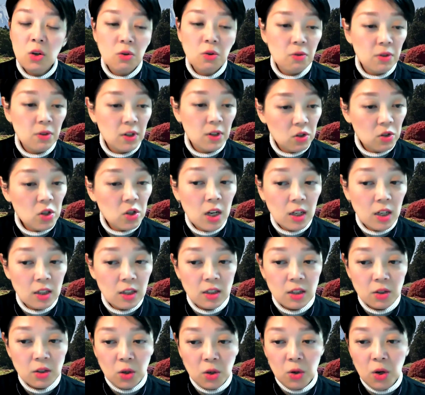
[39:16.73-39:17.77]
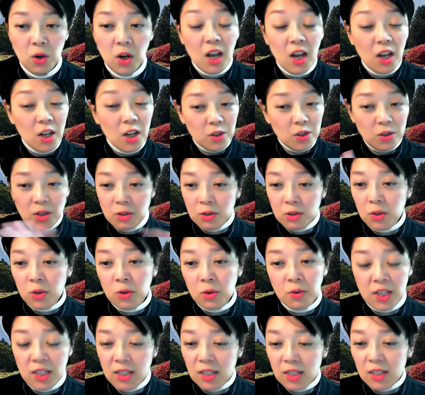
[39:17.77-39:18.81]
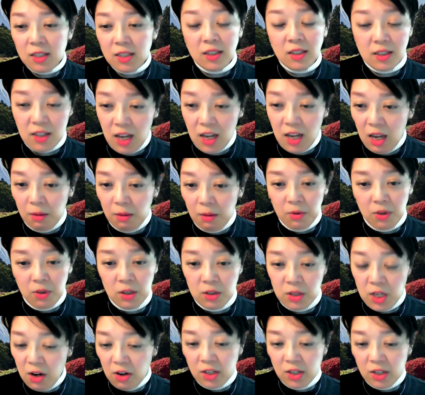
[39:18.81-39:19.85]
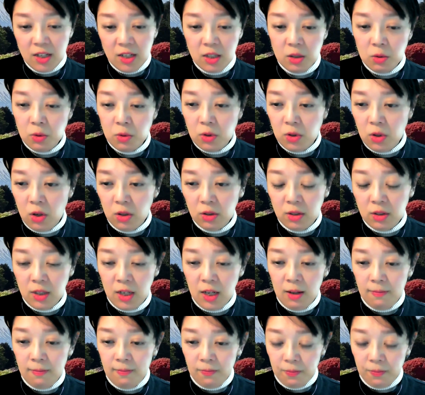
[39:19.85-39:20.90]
Congress charter. So this is the same. The JRCS was not